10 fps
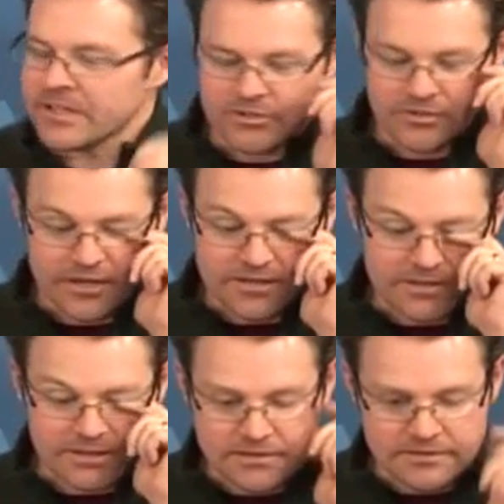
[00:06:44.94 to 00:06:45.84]
So that's
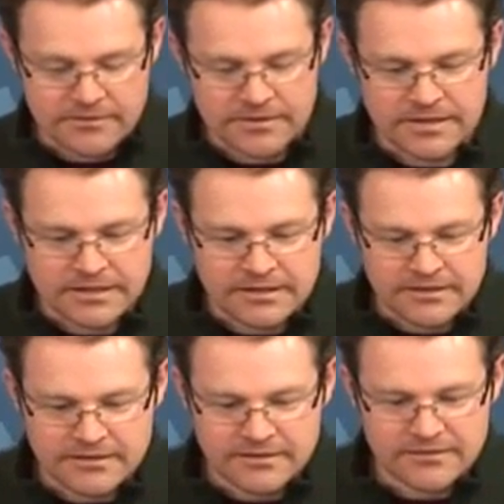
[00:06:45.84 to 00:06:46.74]

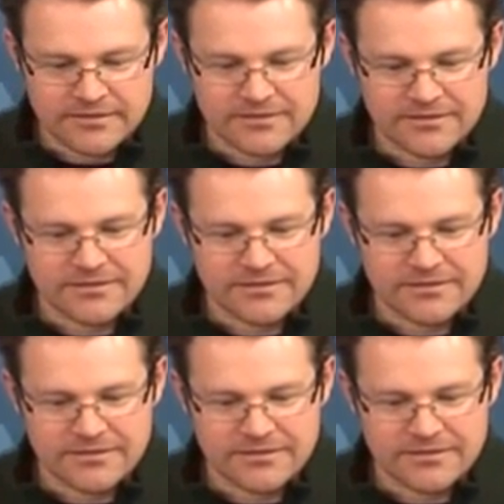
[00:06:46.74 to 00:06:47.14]
the case